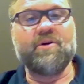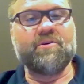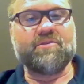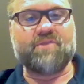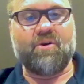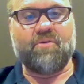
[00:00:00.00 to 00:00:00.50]

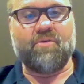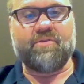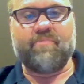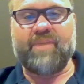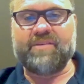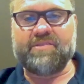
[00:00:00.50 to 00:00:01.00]
So the
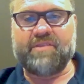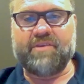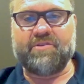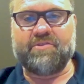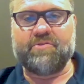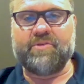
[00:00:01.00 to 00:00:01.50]
best thing
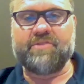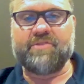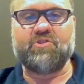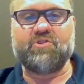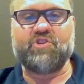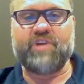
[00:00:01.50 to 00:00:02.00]
to do is
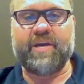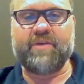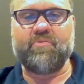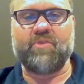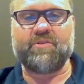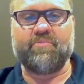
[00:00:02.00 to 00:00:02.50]
to check
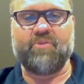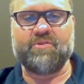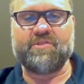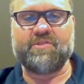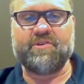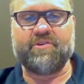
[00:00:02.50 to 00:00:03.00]
what the
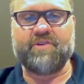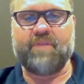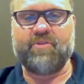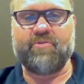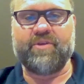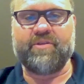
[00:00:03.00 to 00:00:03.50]
posterior
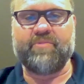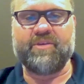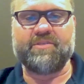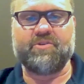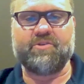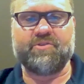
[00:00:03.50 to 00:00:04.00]
dominant rhythm
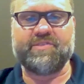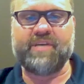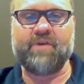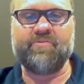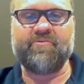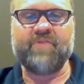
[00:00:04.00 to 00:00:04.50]
is
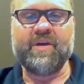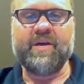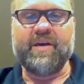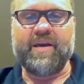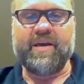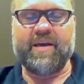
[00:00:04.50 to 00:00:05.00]
yourself
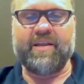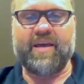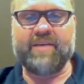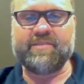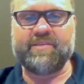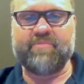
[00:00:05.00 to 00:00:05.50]
and
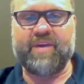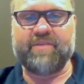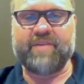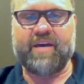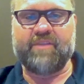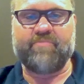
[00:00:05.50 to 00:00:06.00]

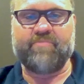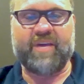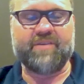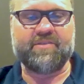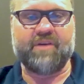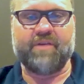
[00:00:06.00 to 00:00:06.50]
estimate that
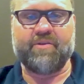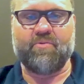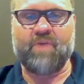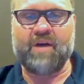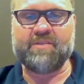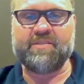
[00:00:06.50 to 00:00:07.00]
based on the
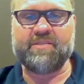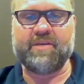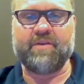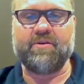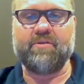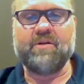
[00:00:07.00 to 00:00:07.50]
raw
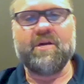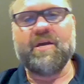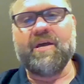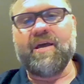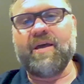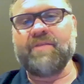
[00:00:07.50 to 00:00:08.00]
signal,
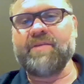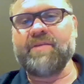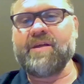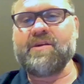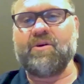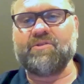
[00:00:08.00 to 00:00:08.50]
and
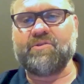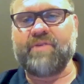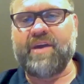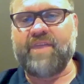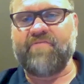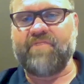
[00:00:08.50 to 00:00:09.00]
then go to
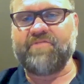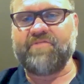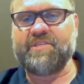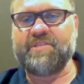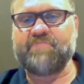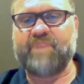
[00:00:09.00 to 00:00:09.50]
the
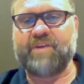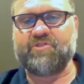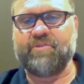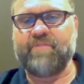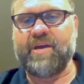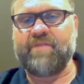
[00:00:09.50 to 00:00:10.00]
FFT
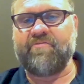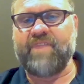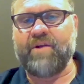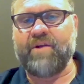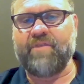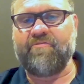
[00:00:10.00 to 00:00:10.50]
spectrum and
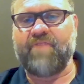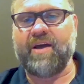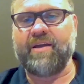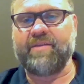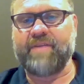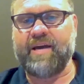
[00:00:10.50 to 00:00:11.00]

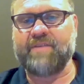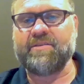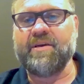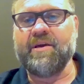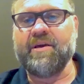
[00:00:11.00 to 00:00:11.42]
verifying that.